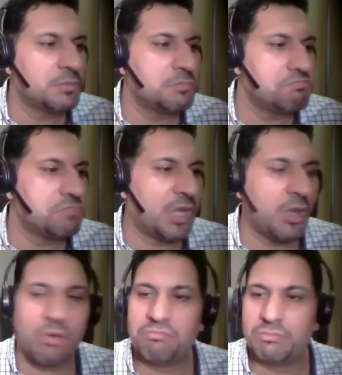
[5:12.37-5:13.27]
You know,
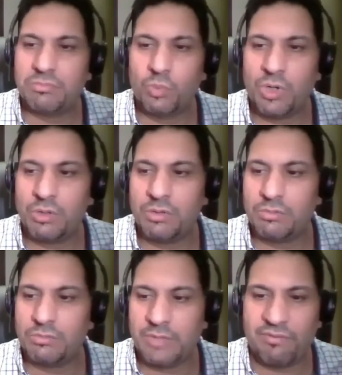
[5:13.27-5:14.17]
we're
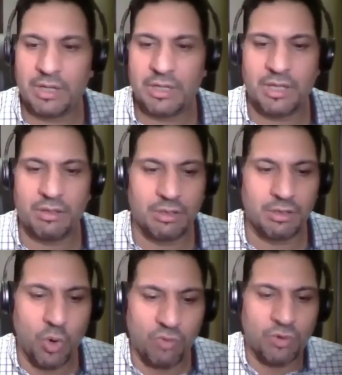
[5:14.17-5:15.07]
definitely
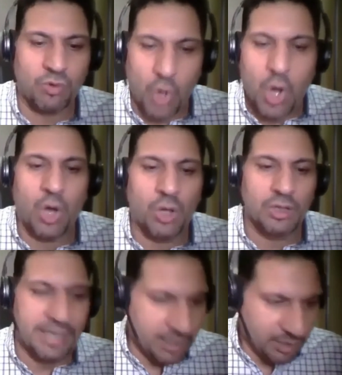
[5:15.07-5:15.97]
overall
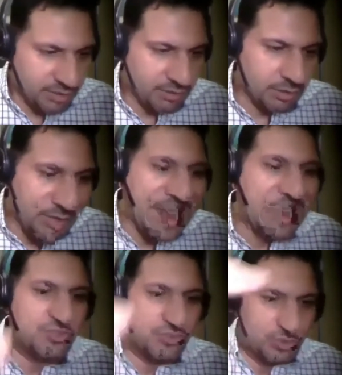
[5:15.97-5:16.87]
in the
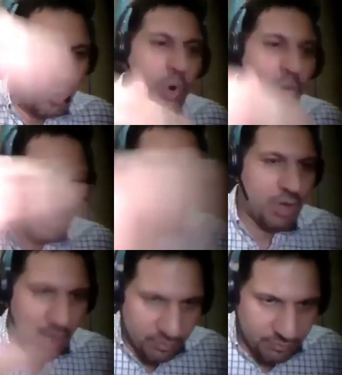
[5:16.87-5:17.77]
last quarter
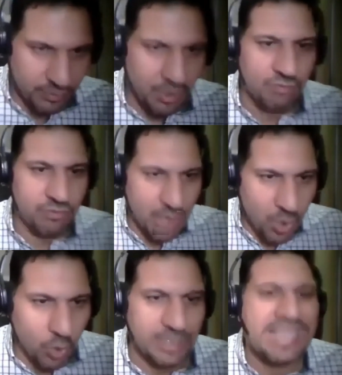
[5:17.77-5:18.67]
of the
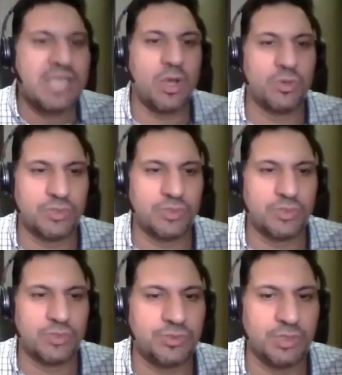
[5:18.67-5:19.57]
whole
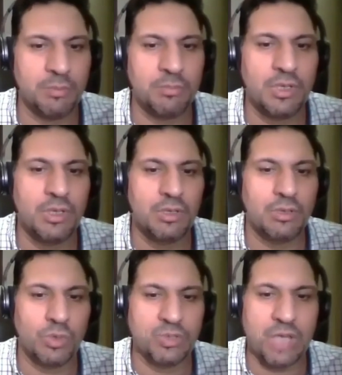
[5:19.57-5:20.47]
ecosystem.
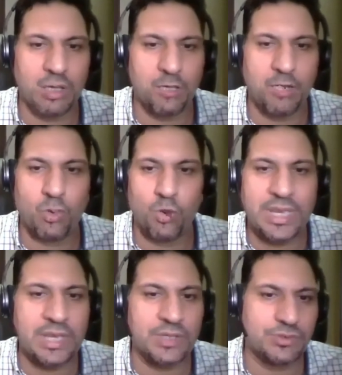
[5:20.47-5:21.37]
We're talking about
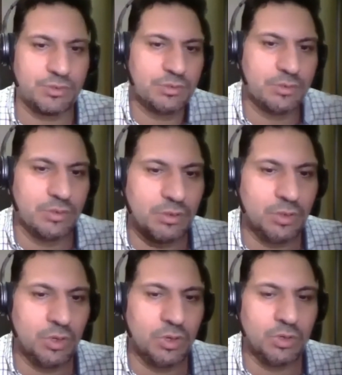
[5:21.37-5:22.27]
weeks
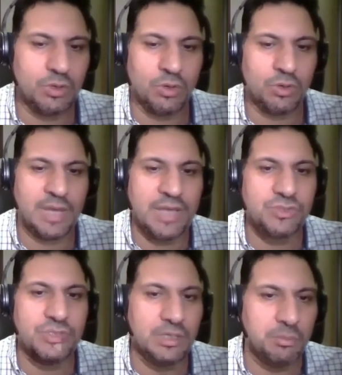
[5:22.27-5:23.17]
or
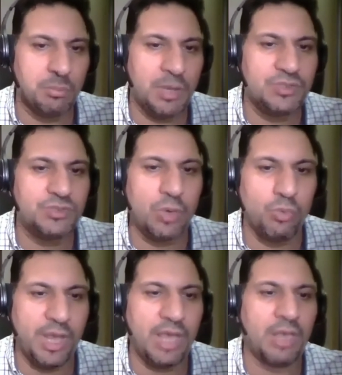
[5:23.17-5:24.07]
less than months
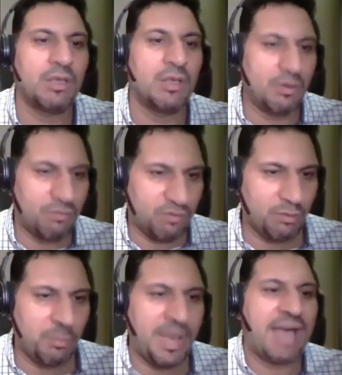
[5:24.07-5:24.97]
away
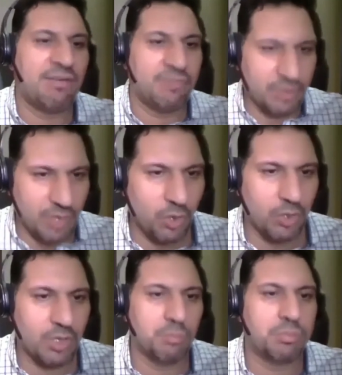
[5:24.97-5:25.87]
from having the
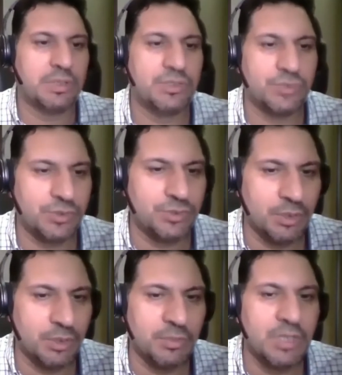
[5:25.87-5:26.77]
whole complete
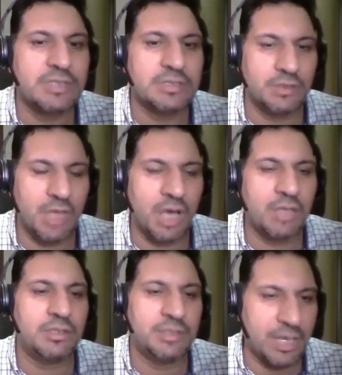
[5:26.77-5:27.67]
system
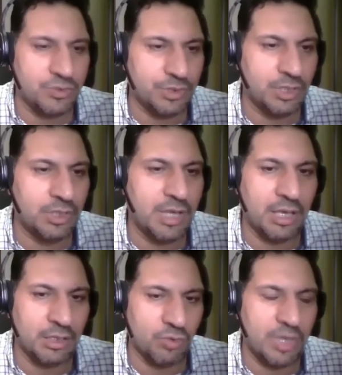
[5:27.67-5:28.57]
done, tested,
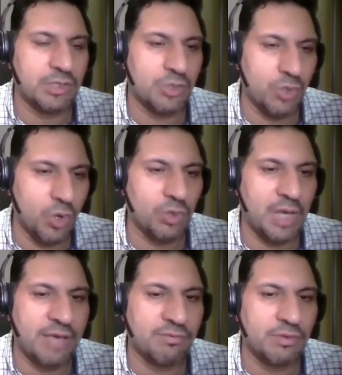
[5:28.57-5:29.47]
and ready to go
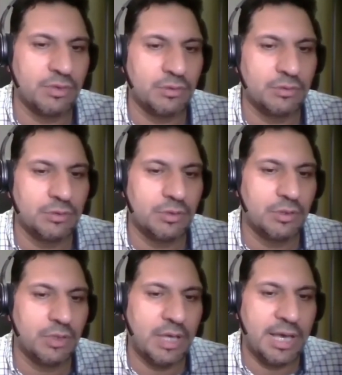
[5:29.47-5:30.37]
live.
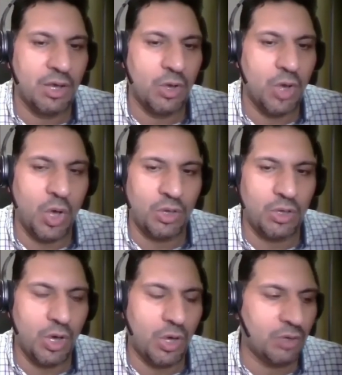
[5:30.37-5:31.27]
And
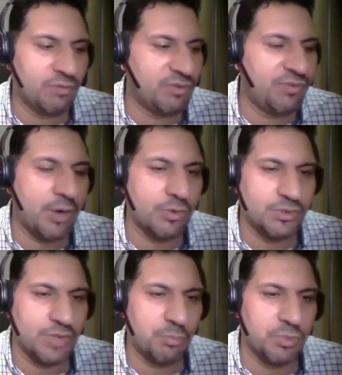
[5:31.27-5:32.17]
all of the
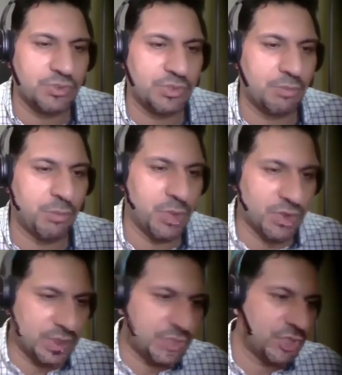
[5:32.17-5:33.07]
founders are
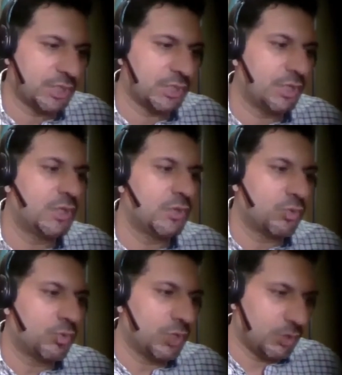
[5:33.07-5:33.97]
positioned
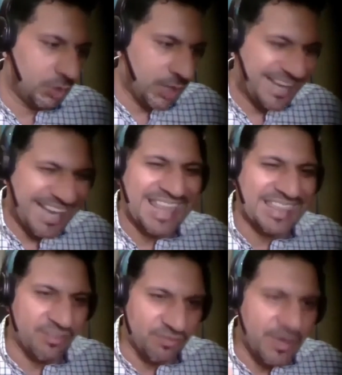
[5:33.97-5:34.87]
like at the
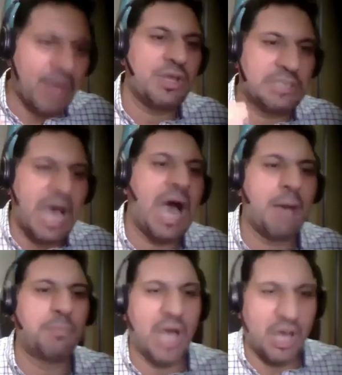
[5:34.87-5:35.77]
very top
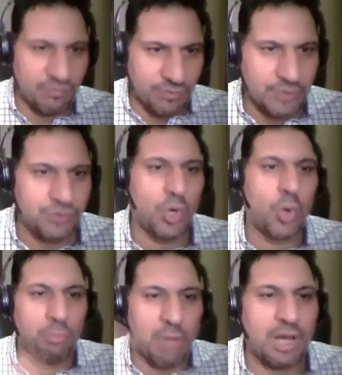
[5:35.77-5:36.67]
of this whole
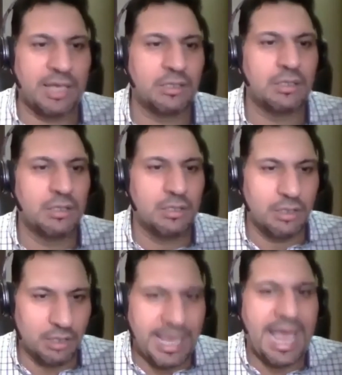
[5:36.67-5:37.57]
market
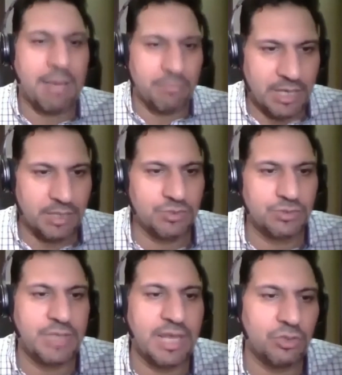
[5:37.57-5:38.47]
cap that is
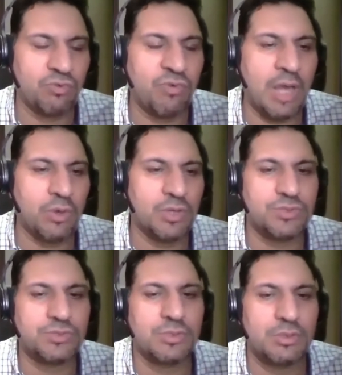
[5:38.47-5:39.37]
yet to follow
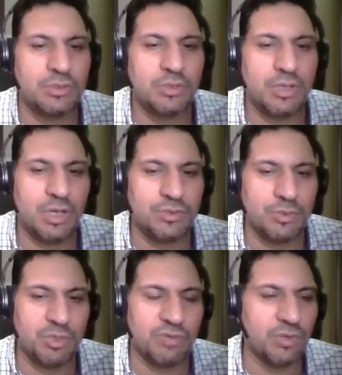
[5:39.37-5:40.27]
us. It's a
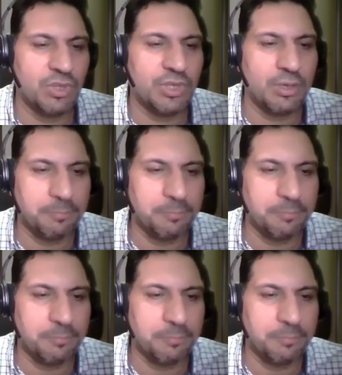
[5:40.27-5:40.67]
beautiful thing.